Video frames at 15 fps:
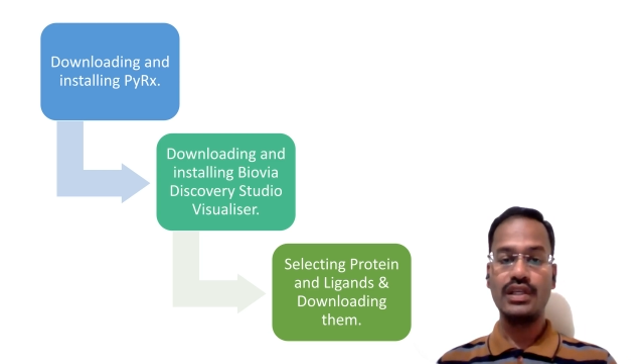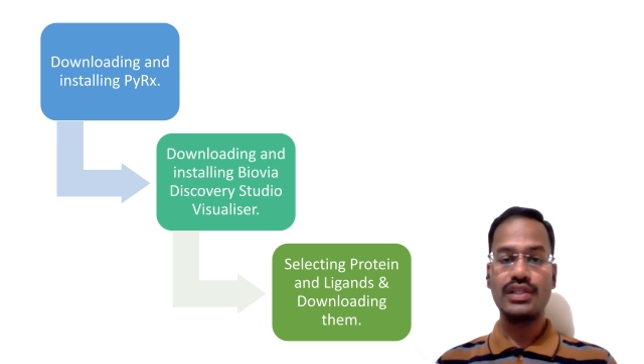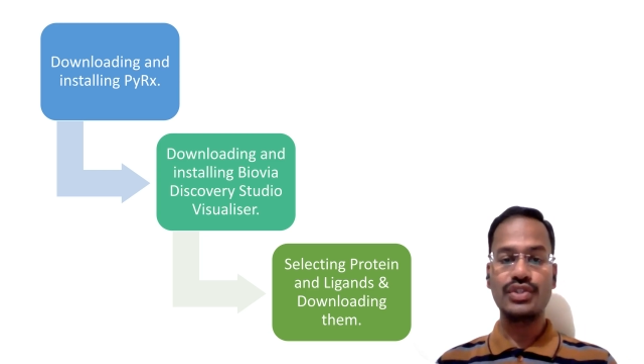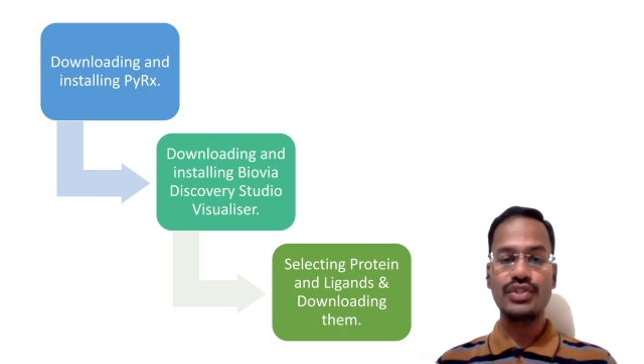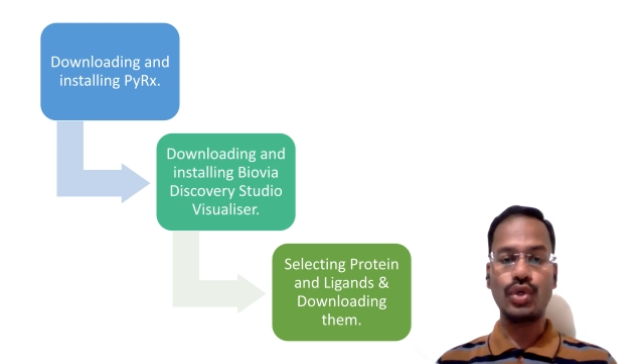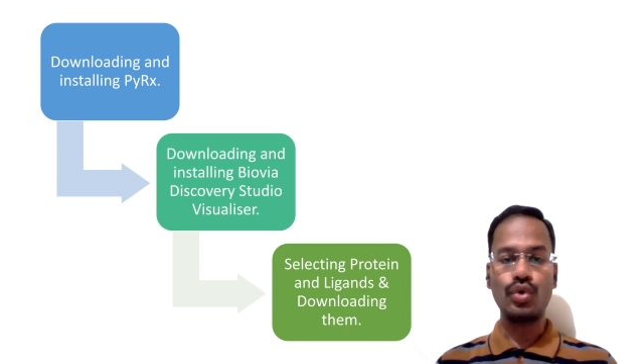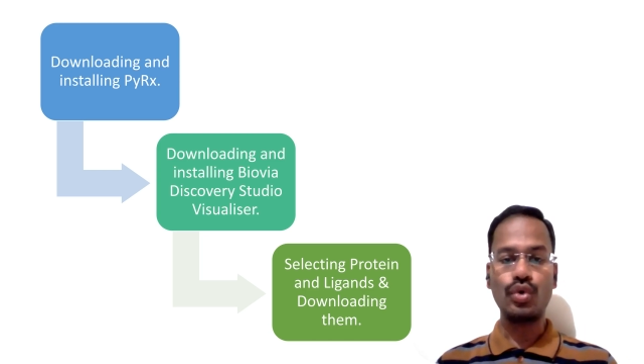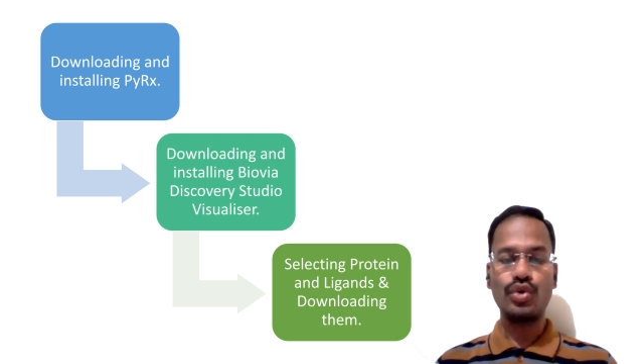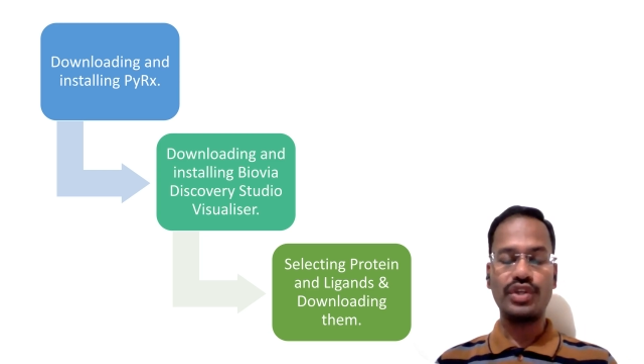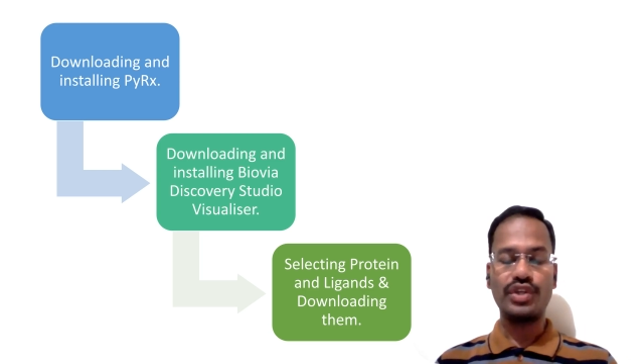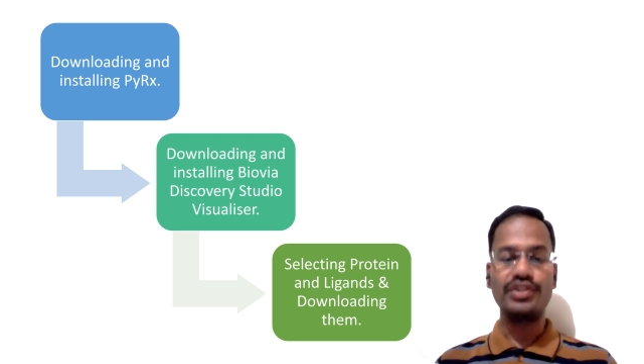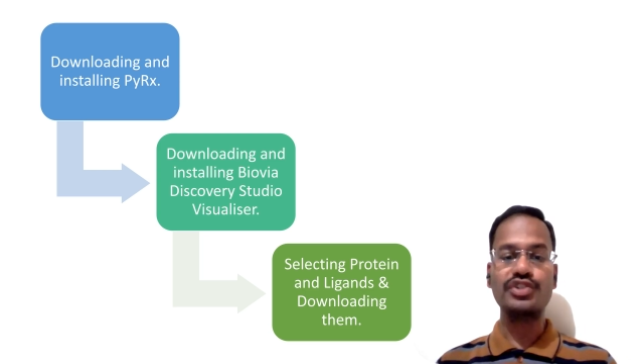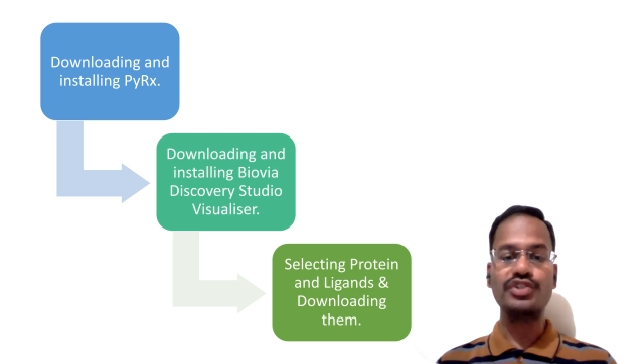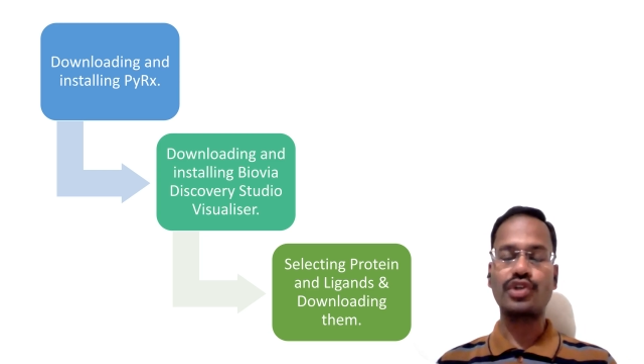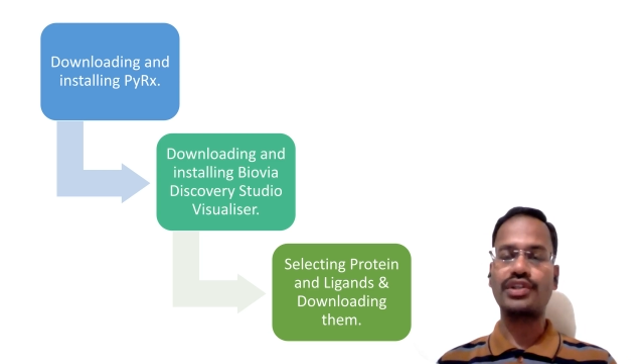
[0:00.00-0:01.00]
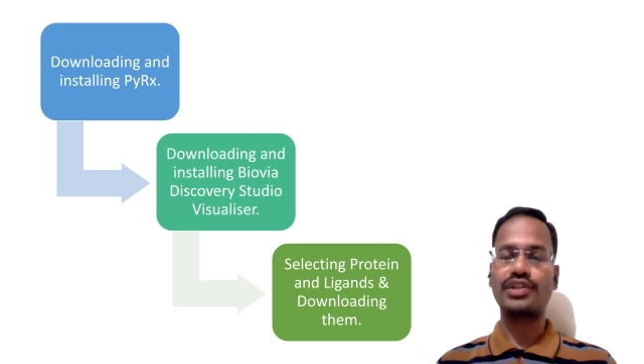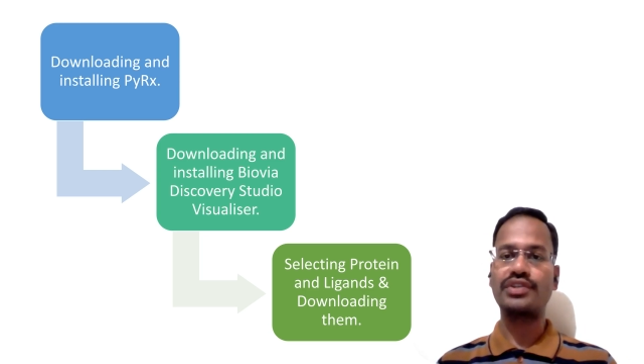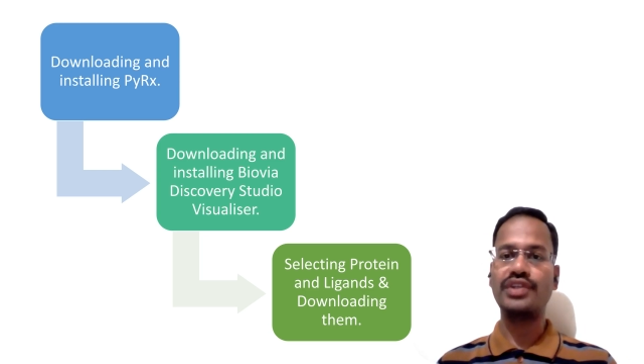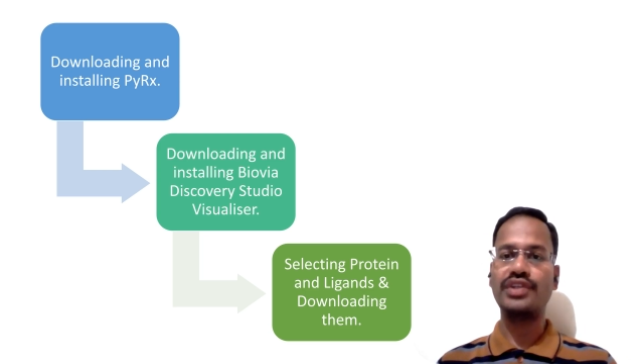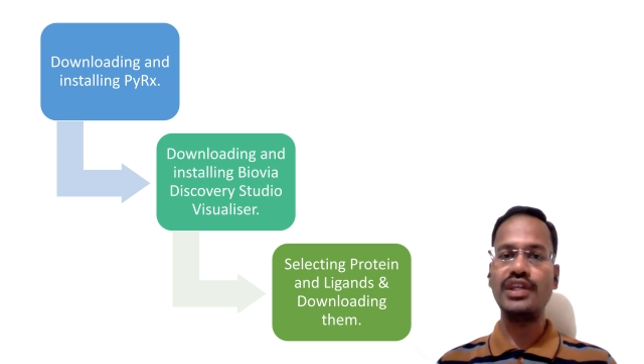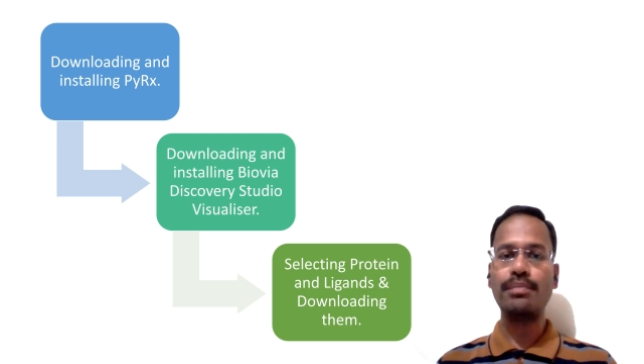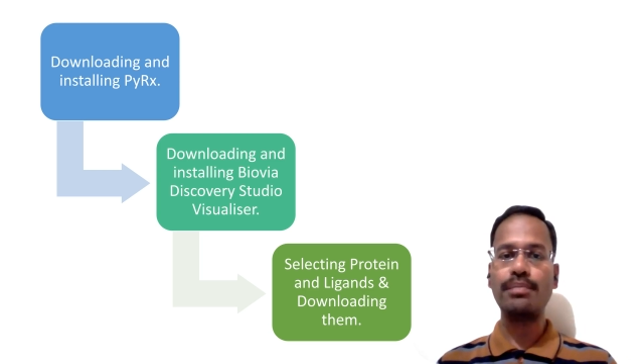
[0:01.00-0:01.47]
So these are the
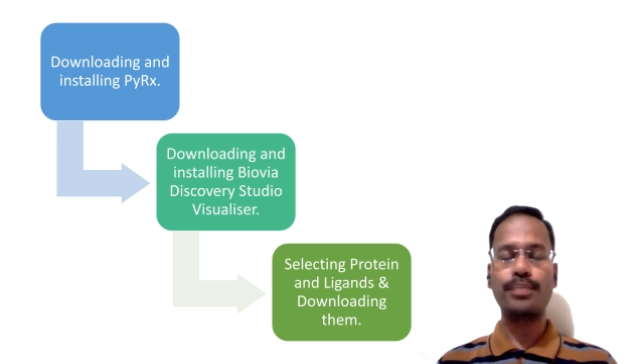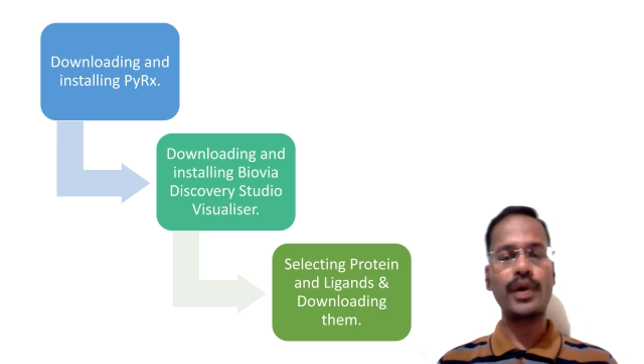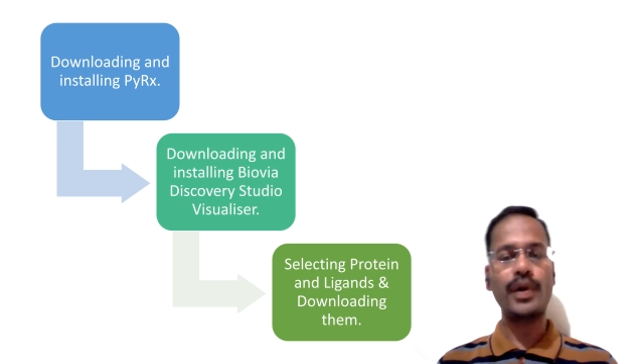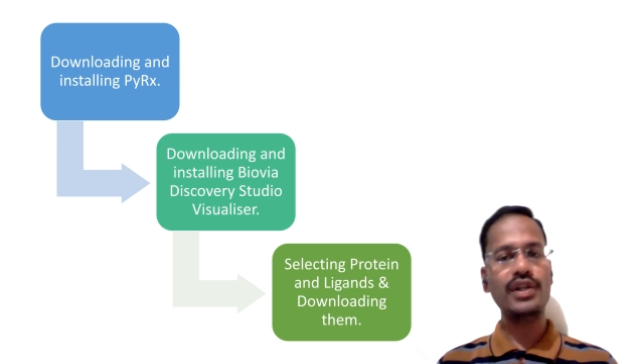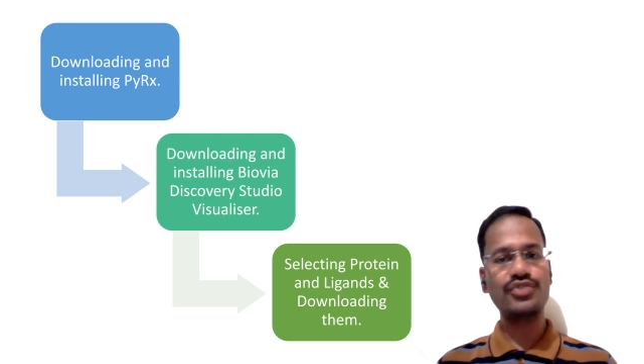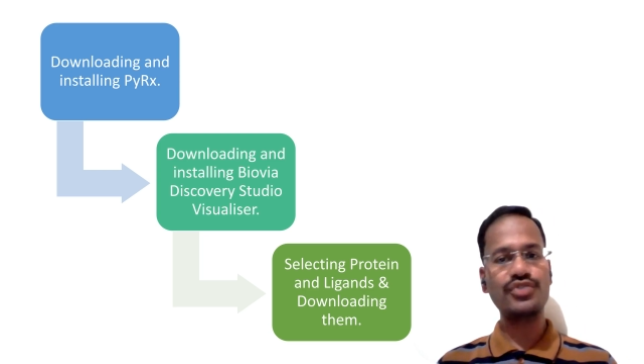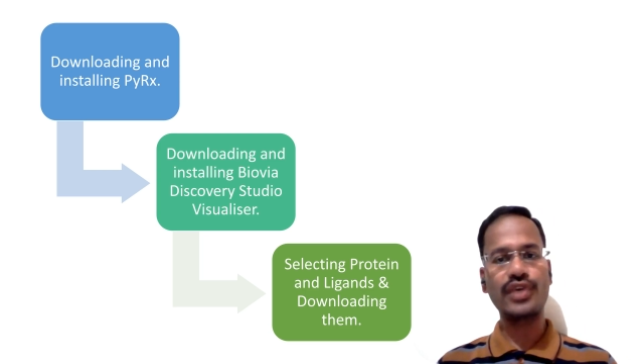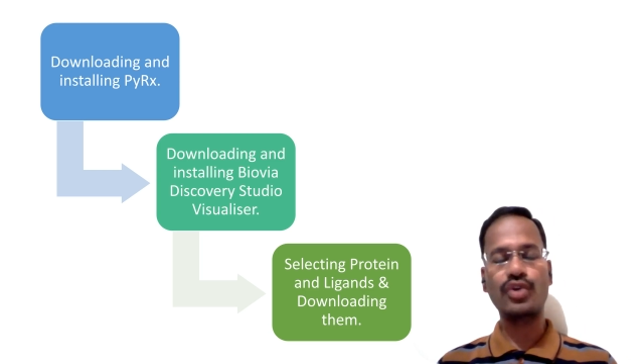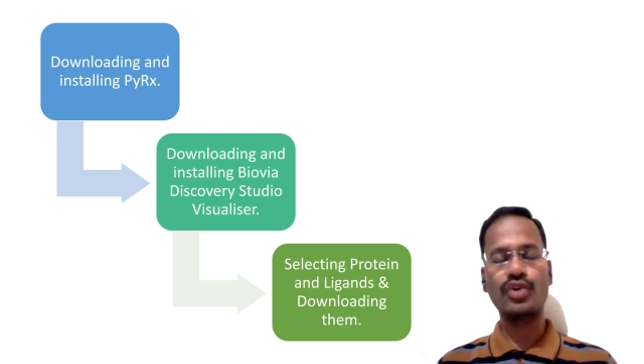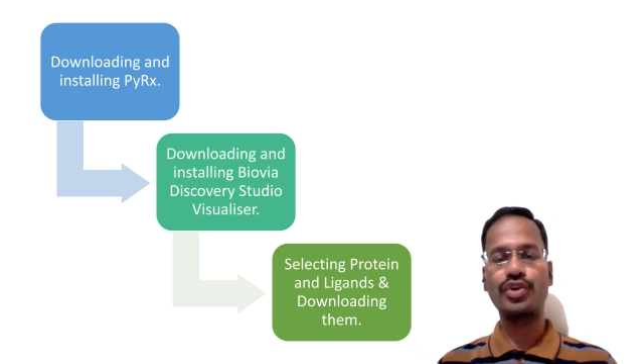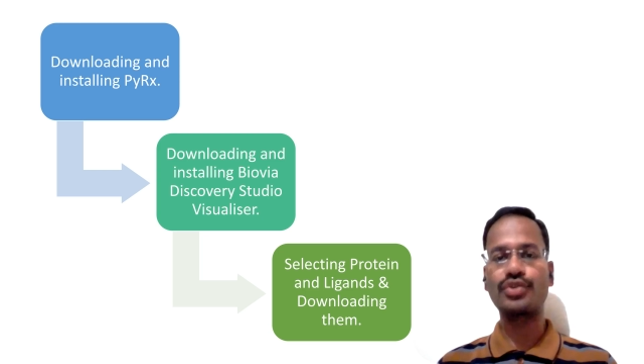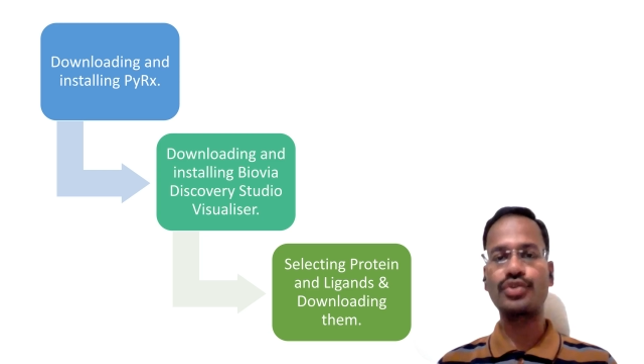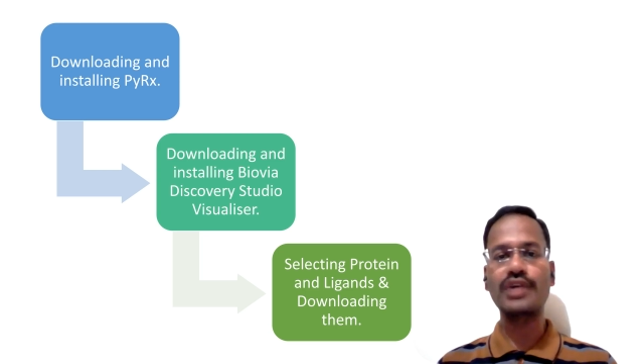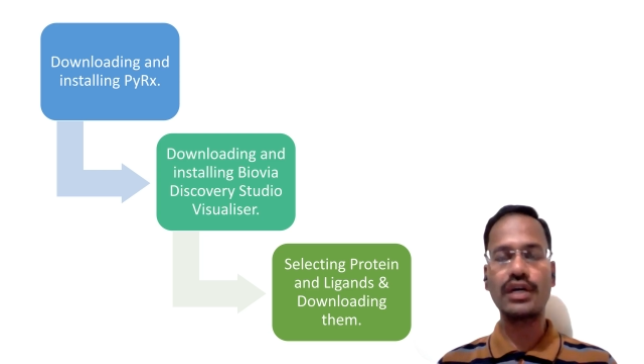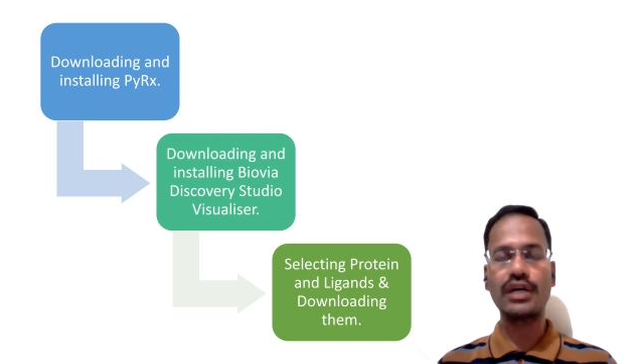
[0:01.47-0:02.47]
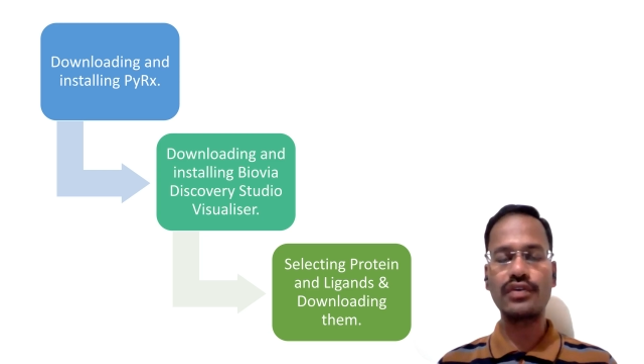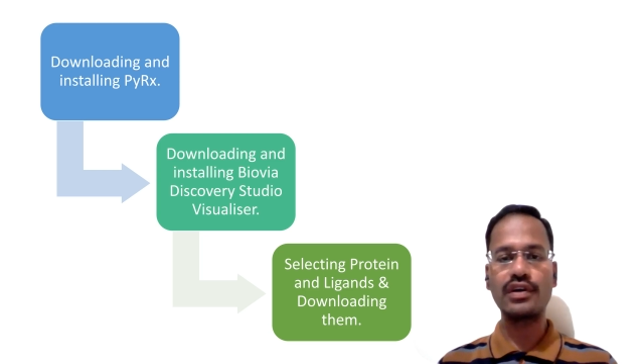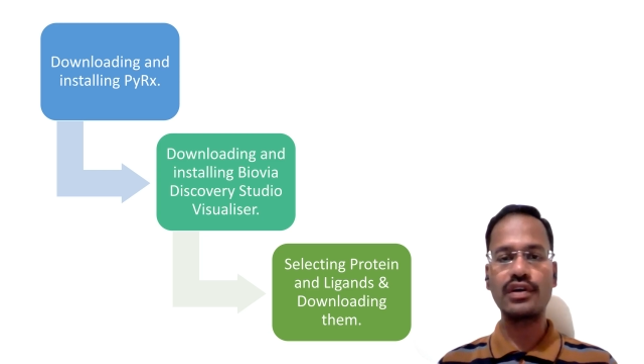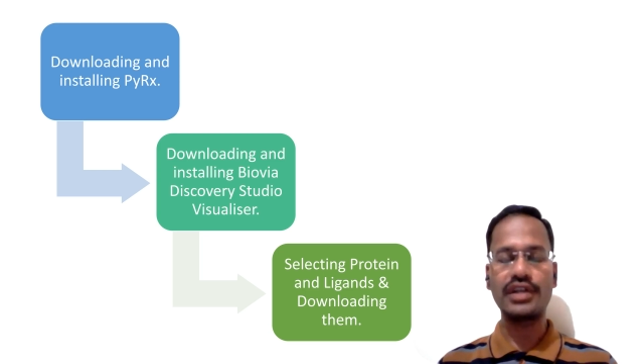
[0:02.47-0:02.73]
three parts we are going to cover